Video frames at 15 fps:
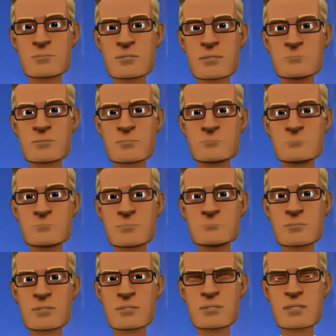And maybe
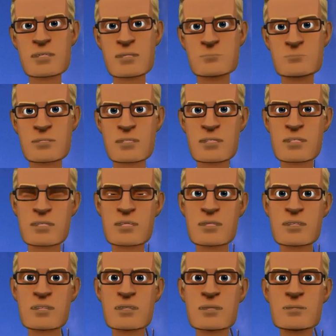she'll say, Well,
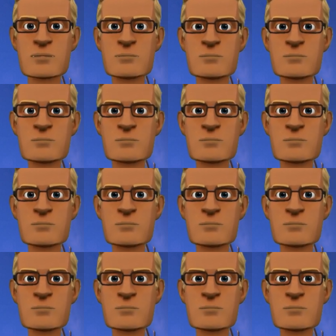thank you.